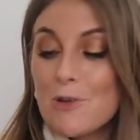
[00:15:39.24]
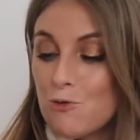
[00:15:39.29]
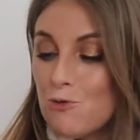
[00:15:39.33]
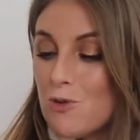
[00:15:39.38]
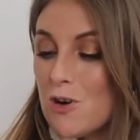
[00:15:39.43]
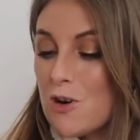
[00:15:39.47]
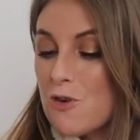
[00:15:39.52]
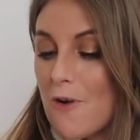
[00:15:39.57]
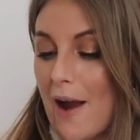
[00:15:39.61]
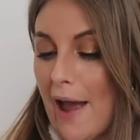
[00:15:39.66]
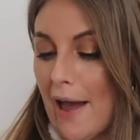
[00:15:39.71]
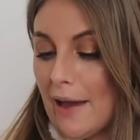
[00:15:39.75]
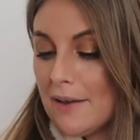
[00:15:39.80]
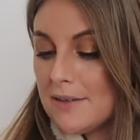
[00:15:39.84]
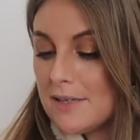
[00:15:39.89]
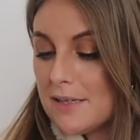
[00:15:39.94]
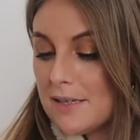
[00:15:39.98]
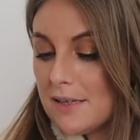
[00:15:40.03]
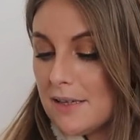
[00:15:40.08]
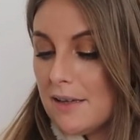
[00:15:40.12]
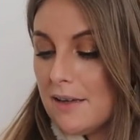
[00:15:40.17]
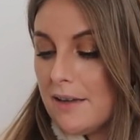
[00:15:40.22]

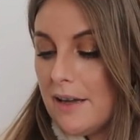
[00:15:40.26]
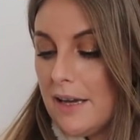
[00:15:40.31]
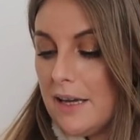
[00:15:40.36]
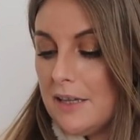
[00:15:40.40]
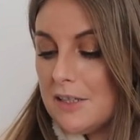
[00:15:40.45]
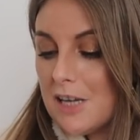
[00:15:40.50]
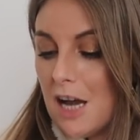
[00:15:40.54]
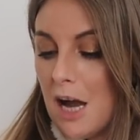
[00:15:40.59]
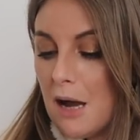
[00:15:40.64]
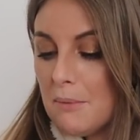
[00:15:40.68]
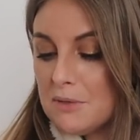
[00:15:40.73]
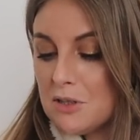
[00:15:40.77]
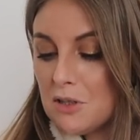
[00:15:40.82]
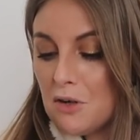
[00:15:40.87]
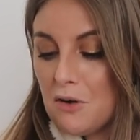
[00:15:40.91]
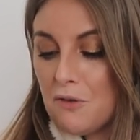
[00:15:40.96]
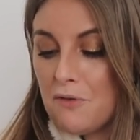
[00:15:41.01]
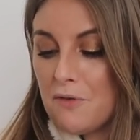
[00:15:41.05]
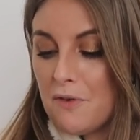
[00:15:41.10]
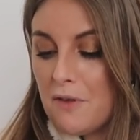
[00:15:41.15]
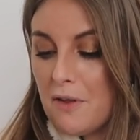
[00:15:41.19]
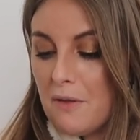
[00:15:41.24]
regret in terms
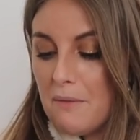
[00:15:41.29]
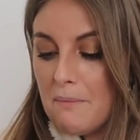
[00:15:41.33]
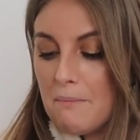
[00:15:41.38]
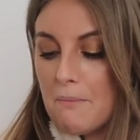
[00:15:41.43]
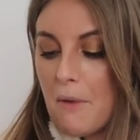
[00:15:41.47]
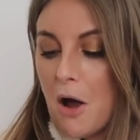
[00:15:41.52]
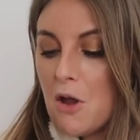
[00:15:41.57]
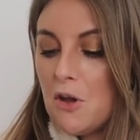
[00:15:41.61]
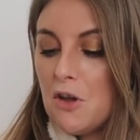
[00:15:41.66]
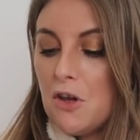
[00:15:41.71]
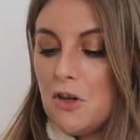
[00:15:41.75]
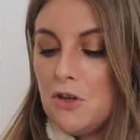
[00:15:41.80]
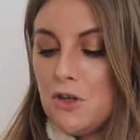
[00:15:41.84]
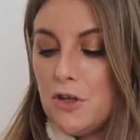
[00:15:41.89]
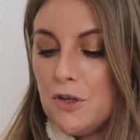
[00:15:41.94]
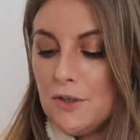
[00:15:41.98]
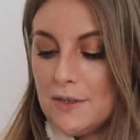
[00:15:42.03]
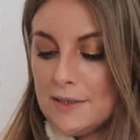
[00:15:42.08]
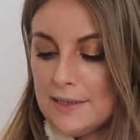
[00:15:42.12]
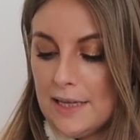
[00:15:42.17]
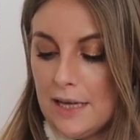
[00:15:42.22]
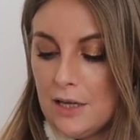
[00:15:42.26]
of my
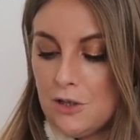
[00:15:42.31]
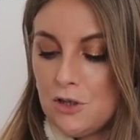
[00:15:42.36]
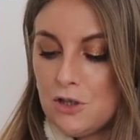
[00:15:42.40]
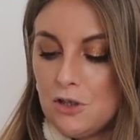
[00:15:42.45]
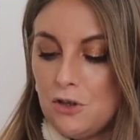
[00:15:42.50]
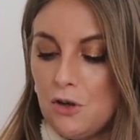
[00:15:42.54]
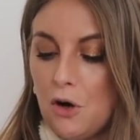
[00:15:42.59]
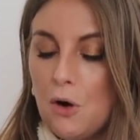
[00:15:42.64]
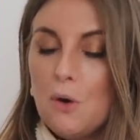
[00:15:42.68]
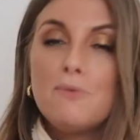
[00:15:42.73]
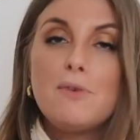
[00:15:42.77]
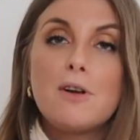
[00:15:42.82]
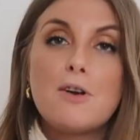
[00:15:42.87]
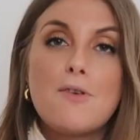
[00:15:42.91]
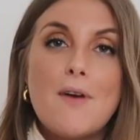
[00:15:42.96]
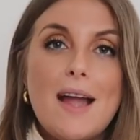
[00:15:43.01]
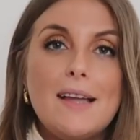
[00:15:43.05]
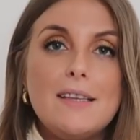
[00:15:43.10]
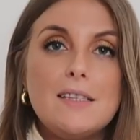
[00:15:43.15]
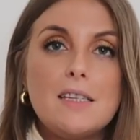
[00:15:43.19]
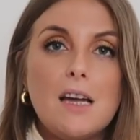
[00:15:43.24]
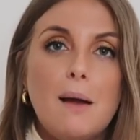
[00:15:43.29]
usage, not
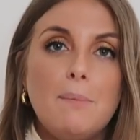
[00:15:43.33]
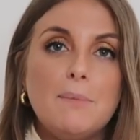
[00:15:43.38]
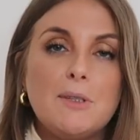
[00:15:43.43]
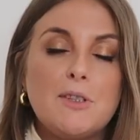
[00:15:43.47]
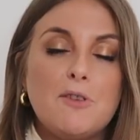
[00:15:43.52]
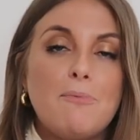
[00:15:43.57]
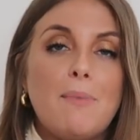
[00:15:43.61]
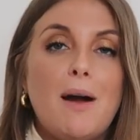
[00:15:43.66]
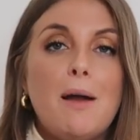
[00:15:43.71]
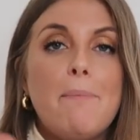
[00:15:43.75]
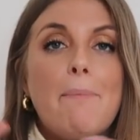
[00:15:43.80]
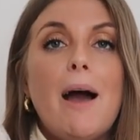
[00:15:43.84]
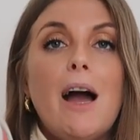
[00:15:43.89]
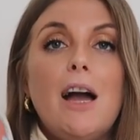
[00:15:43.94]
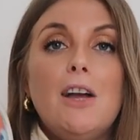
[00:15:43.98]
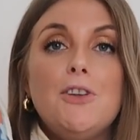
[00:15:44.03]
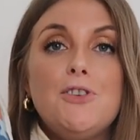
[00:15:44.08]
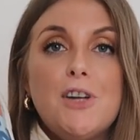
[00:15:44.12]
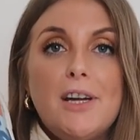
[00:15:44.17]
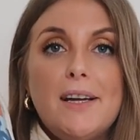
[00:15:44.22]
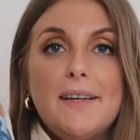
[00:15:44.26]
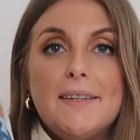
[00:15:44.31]
regret in terms of my
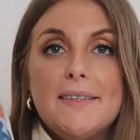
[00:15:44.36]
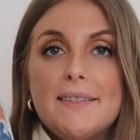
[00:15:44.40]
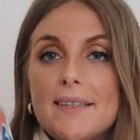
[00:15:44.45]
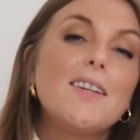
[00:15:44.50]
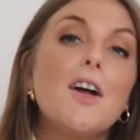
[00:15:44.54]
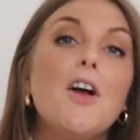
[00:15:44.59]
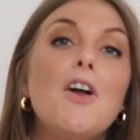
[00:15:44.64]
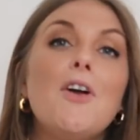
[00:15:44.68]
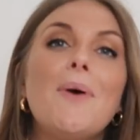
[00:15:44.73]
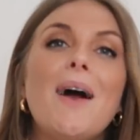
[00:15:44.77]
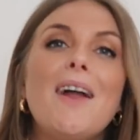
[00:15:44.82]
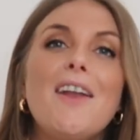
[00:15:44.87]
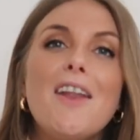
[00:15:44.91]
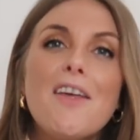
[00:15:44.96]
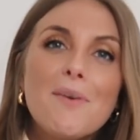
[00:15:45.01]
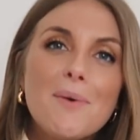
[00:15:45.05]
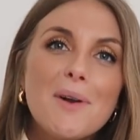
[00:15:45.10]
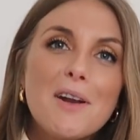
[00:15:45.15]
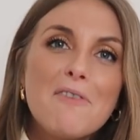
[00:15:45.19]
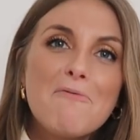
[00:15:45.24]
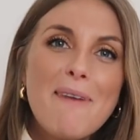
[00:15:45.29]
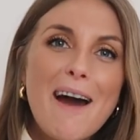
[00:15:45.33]
purchase. So
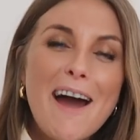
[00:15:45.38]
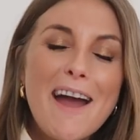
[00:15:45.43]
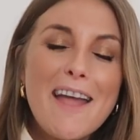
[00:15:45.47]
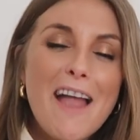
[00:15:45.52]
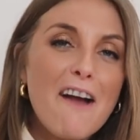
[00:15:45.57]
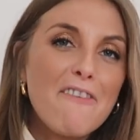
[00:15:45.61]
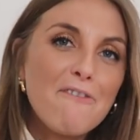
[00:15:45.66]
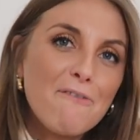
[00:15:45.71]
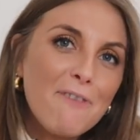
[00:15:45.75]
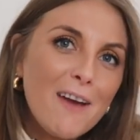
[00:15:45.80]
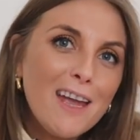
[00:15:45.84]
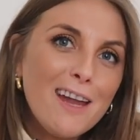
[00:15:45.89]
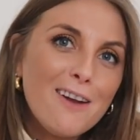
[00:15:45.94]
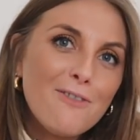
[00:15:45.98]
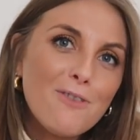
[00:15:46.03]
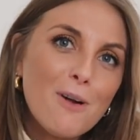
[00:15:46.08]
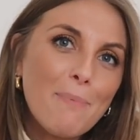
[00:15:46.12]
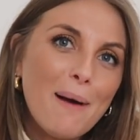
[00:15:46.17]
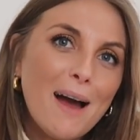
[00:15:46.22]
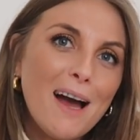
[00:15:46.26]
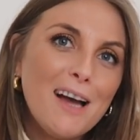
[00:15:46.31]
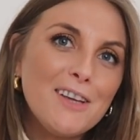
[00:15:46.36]
another one of my
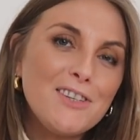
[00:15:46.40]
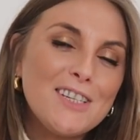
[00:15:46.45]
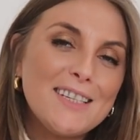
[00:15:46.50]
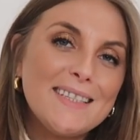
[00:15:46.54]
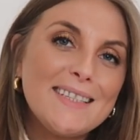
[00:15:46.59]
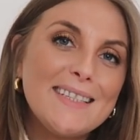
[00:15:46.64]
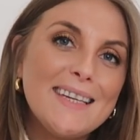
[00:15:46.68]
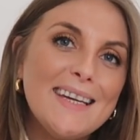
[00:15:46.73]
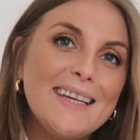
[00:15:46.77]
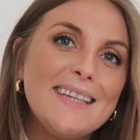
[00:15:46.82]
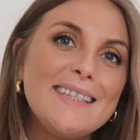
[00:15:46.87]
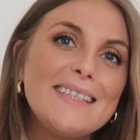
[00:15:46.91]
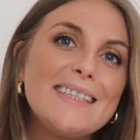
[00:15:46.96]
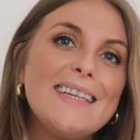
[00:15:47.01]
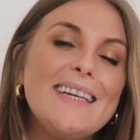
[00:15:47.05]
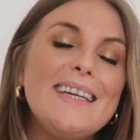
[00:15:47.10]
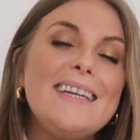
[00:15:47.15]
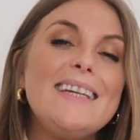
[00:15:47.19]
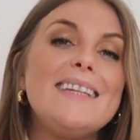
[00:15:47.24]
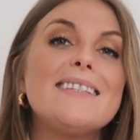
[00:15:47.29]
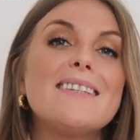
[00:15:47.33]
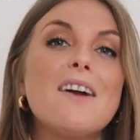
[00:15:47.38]
favourite purchases
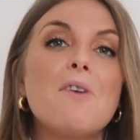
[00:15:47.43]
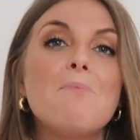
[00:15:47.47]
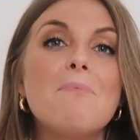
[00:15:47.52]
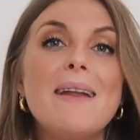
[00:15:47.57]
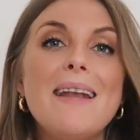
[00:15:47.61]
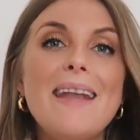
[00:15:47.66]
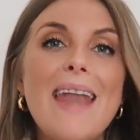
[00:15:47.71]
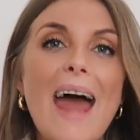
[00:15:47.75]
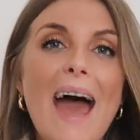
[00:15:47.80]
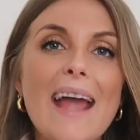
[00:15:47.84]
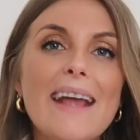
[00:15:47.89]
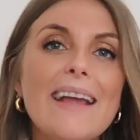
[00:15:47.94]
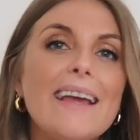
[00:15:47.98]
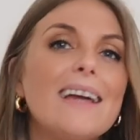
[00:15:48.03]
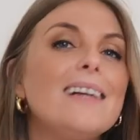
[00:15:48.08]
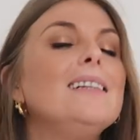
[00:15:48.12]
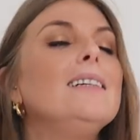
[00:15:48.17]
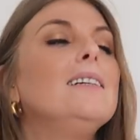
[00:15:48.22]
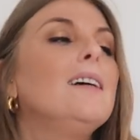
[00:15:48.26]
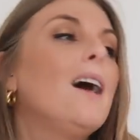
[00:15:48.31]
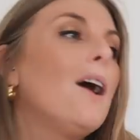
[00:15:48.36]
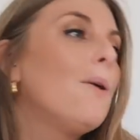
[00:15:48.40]
is on my neck.
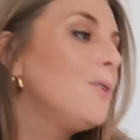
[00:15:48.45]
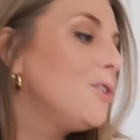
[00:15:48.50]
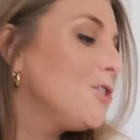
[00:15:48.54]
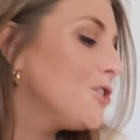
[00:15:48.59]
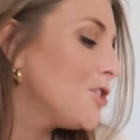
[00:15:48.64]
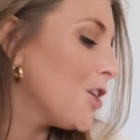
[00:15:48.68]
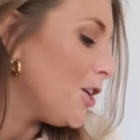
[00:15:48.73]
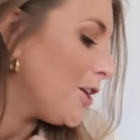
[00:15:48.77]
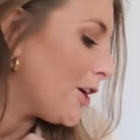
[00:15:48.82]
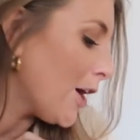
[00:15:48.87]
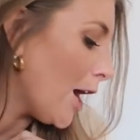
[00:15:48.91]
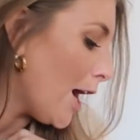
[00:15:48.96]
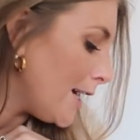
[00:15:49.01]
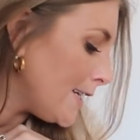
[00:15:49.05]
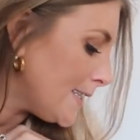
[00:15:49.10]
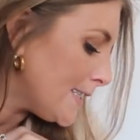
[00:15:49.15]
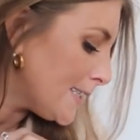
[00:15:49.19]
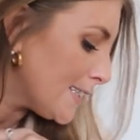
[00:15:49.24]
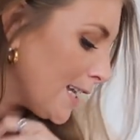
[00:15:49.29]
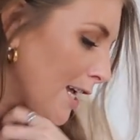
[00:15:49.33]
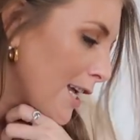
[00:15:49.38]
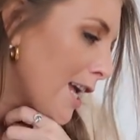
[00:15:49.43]
I want to show you
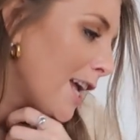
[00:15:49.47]
guys